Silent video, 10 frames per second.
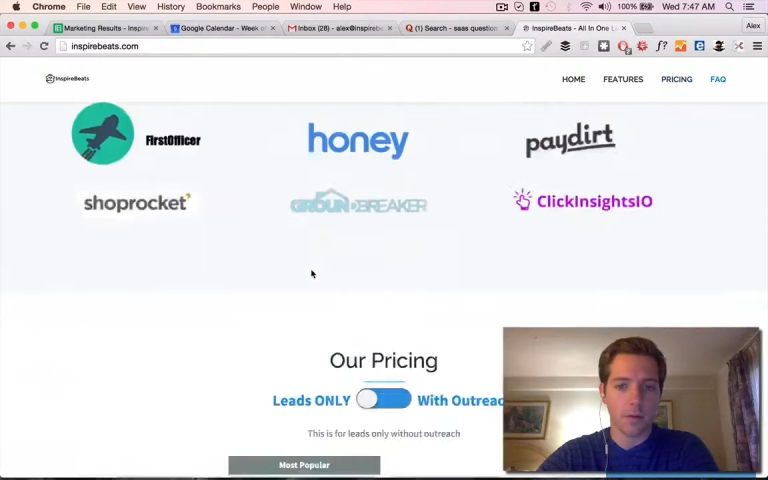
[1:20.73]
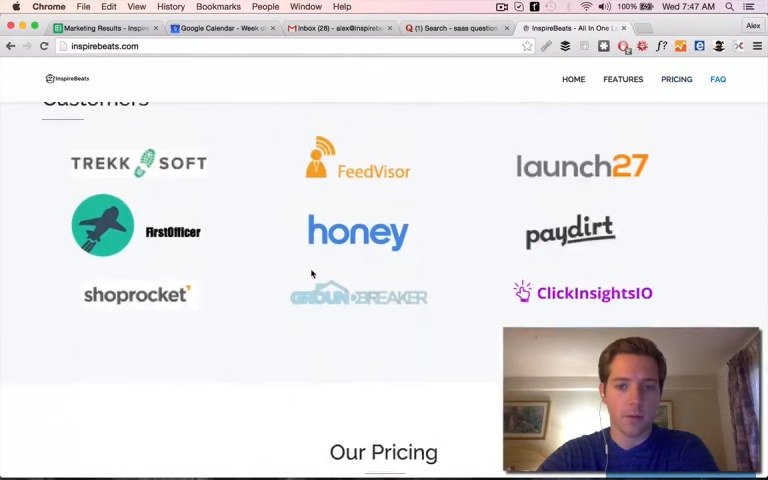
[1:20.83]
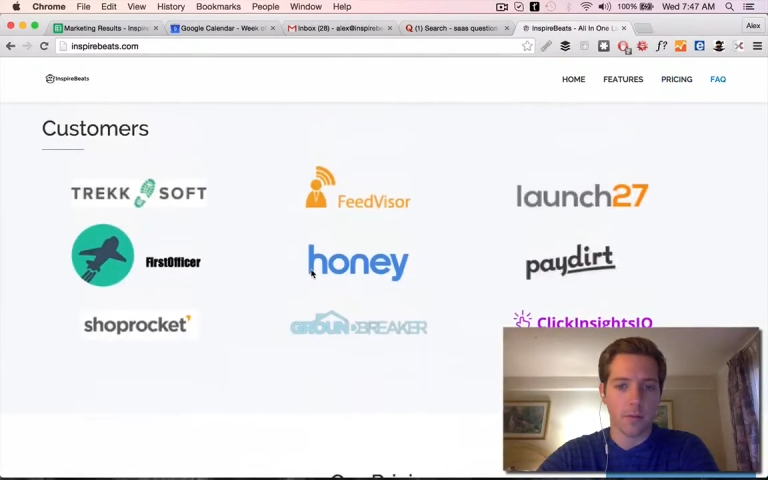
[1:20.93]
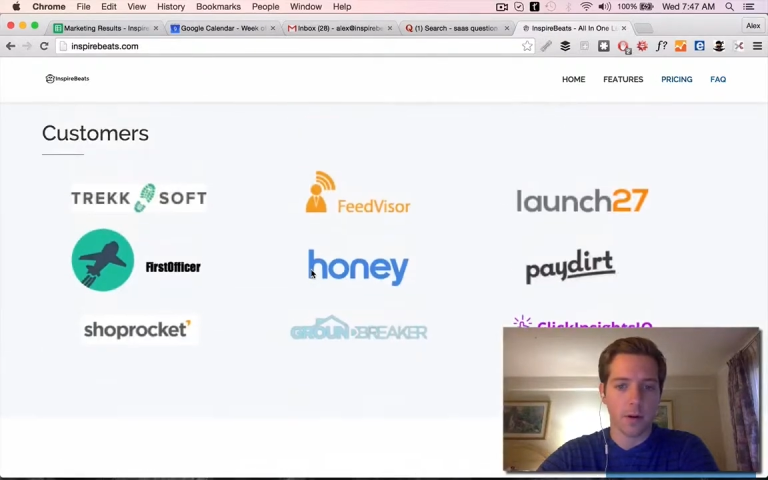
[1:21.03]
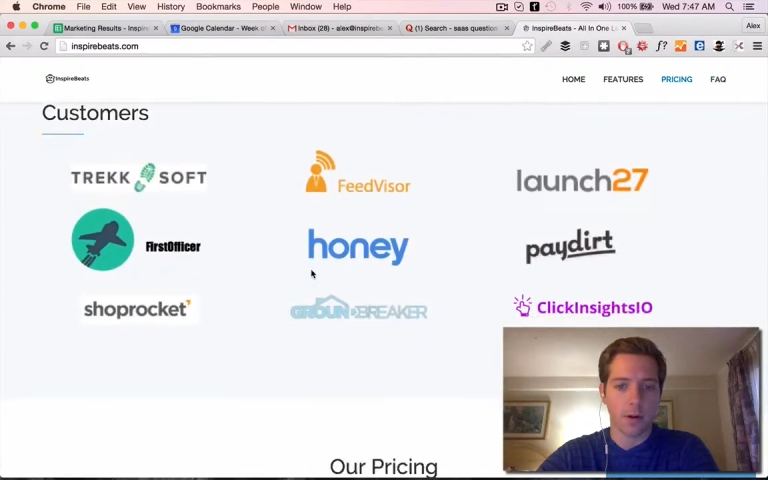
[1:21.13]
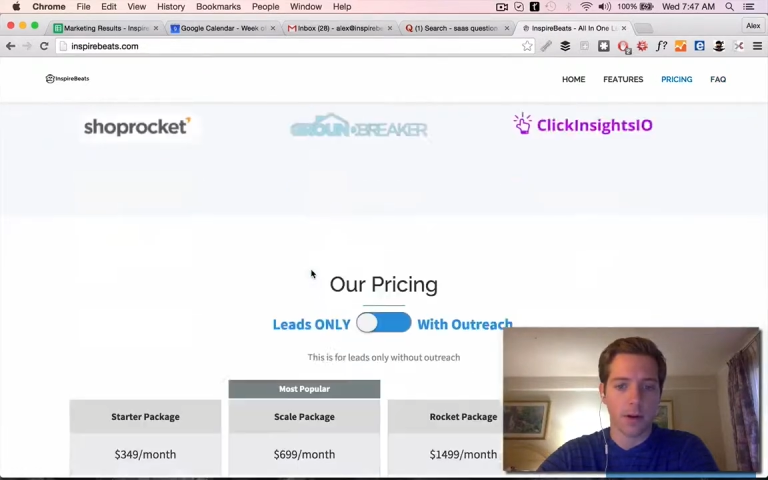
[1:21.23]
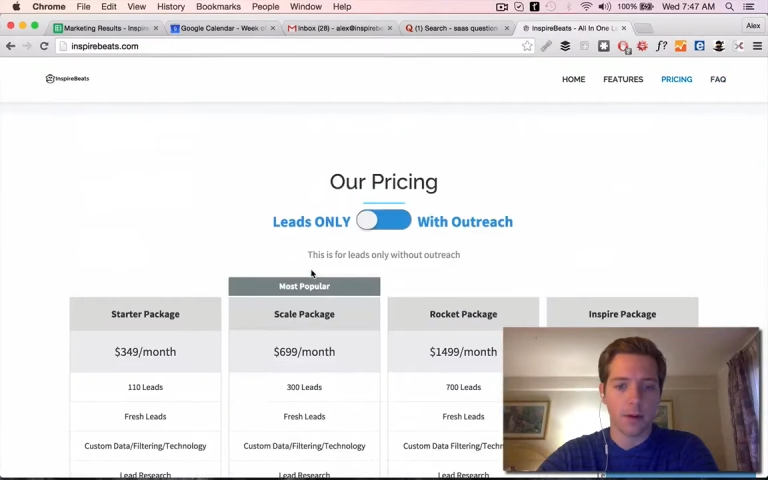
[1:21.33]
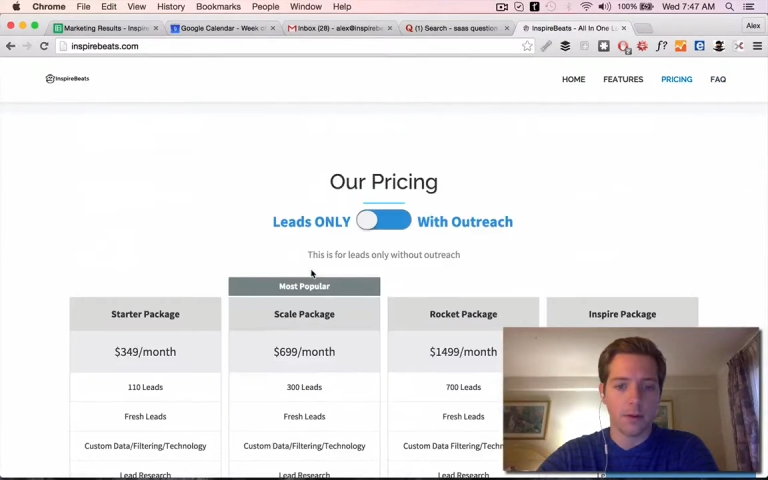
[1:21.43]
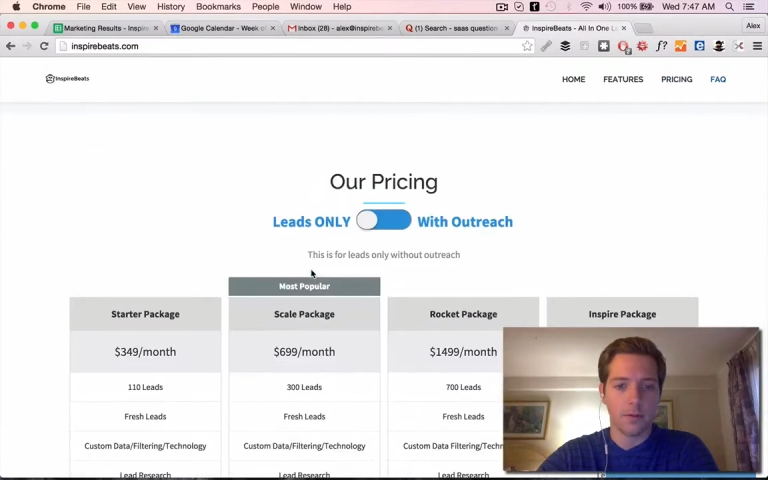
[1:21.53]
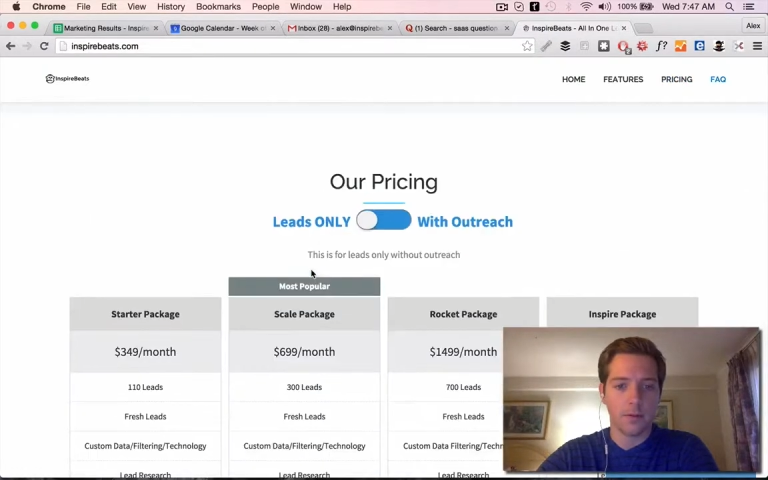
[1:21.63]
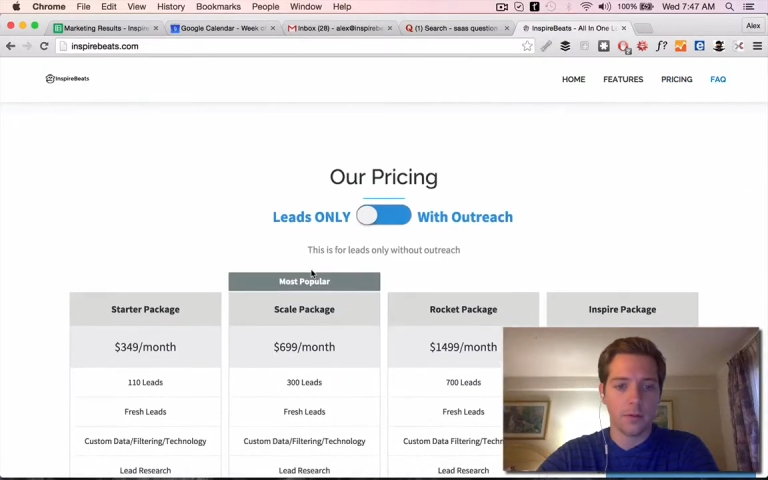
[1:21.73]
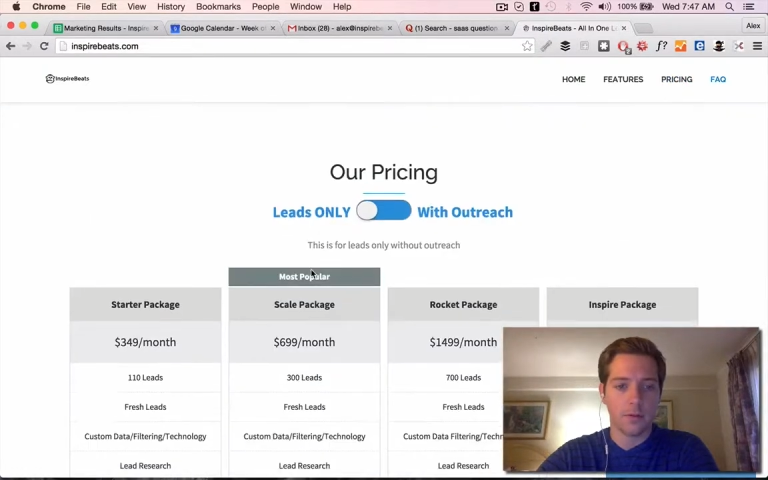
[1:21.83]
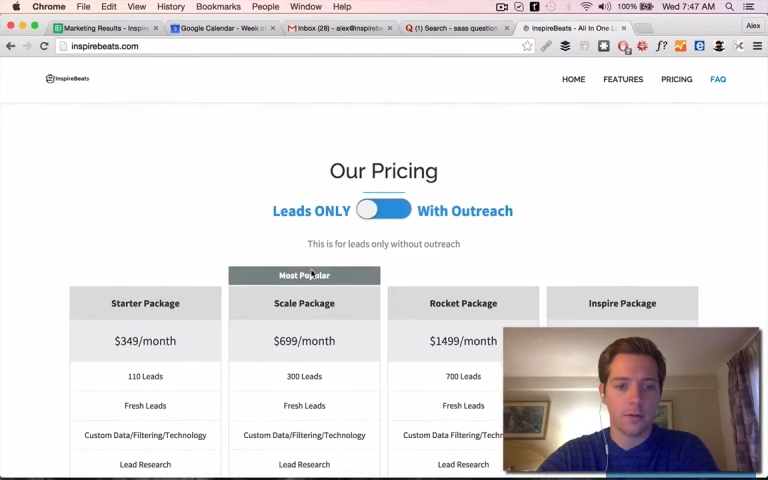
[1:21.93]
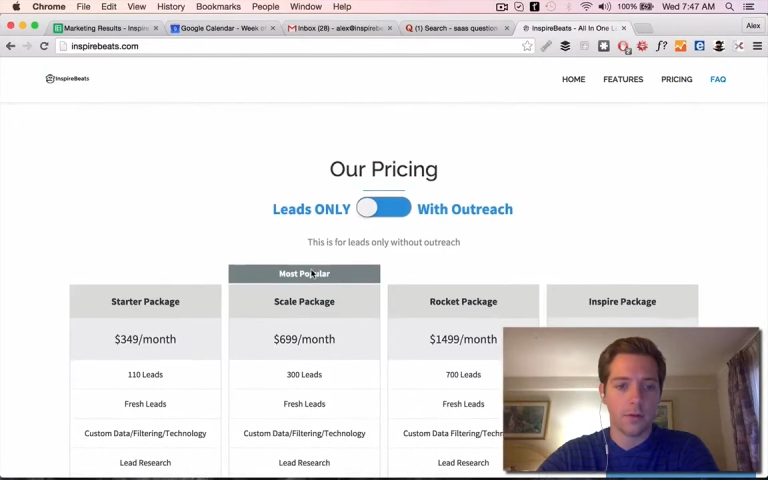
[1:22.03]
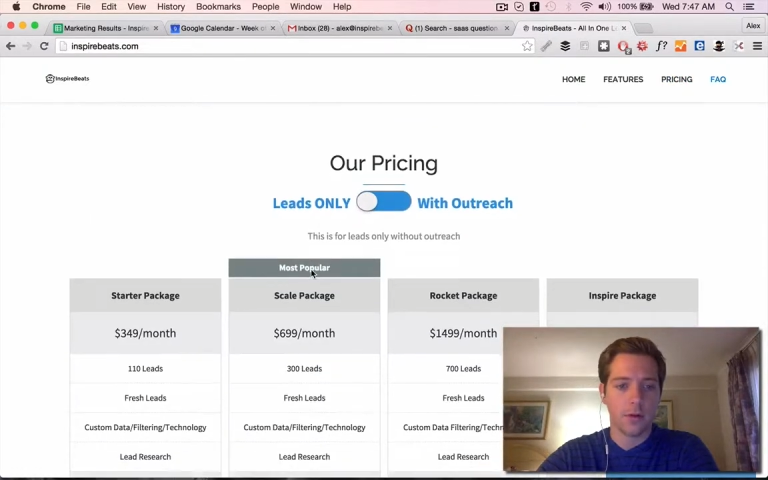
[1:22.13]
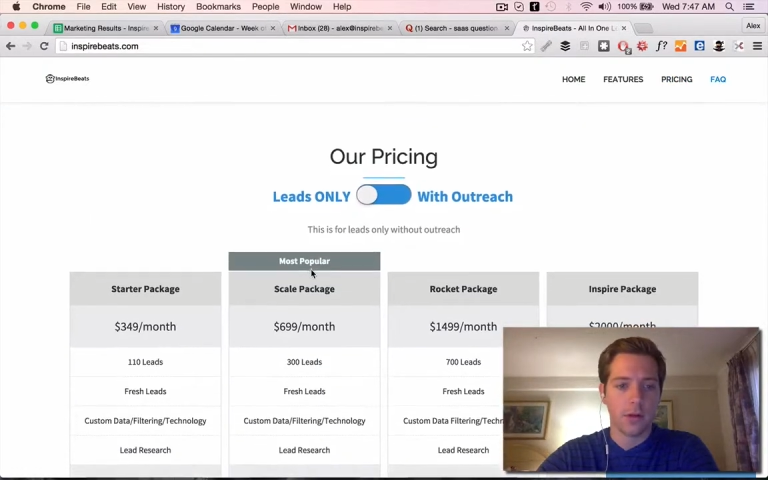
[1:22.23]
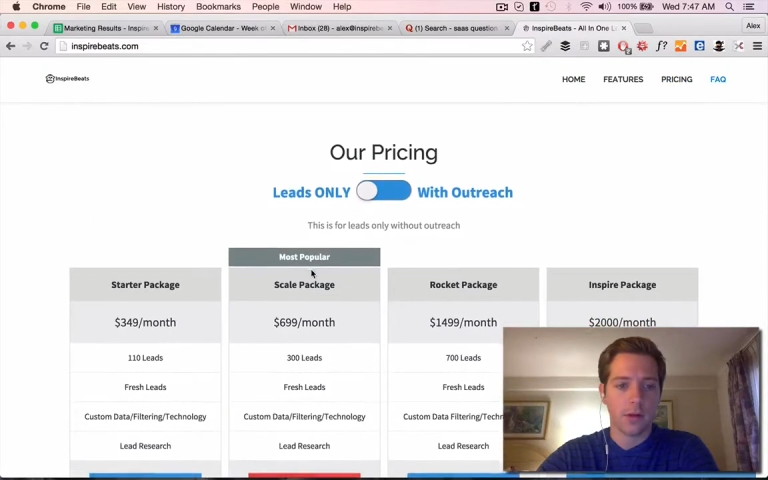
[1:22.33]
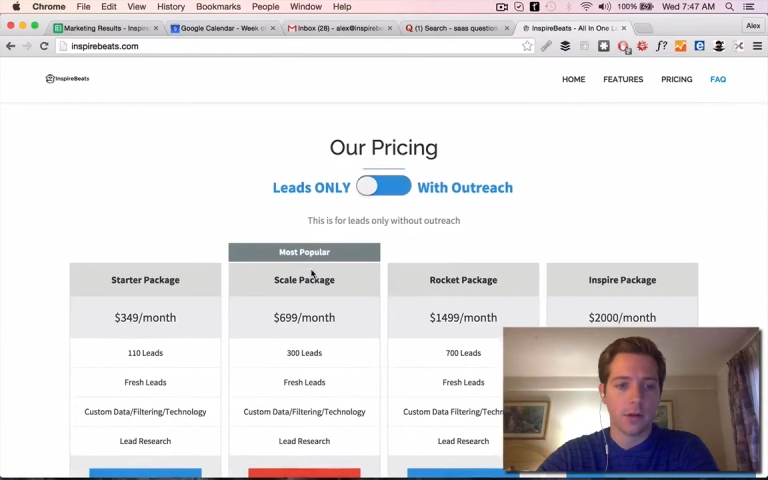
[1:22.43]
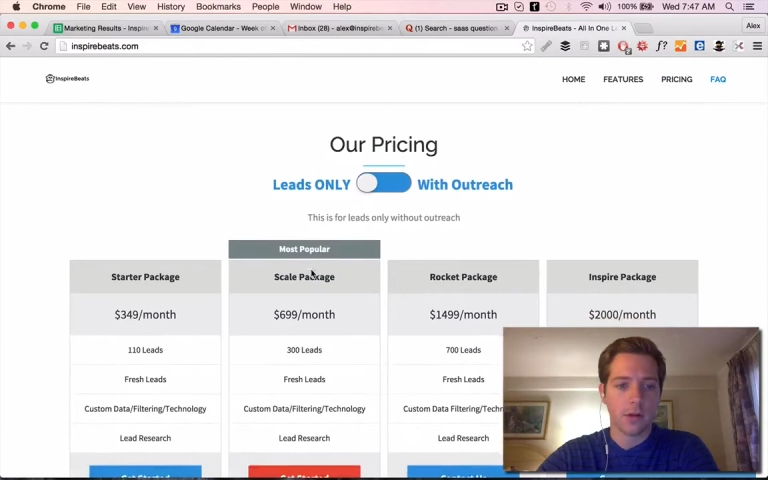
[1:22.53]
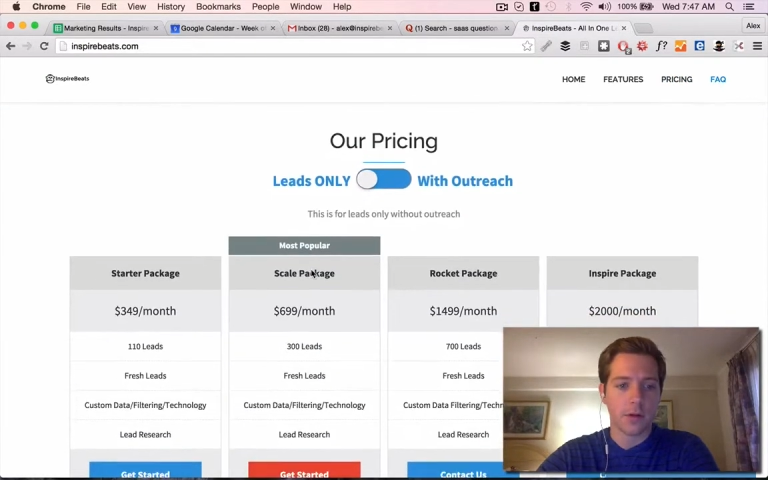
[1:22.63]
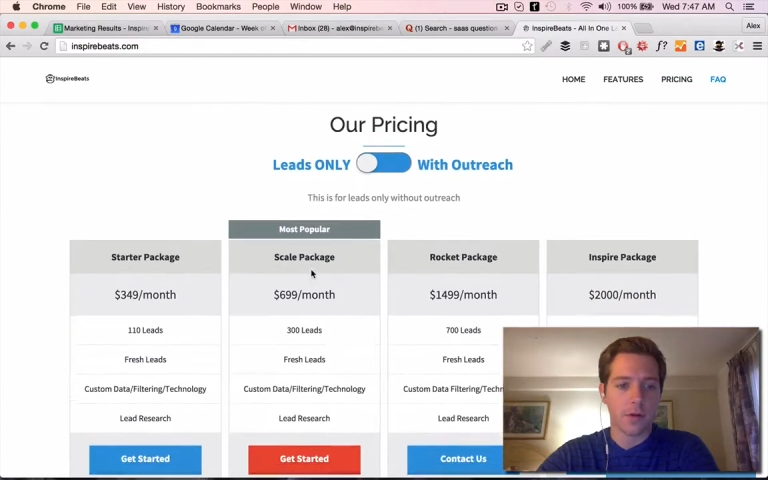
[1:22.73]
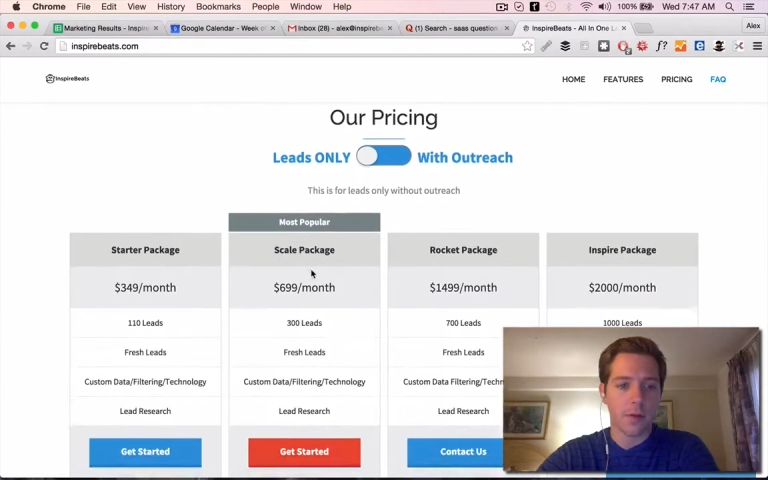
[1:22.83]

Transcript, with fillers: we're broken down. So our starter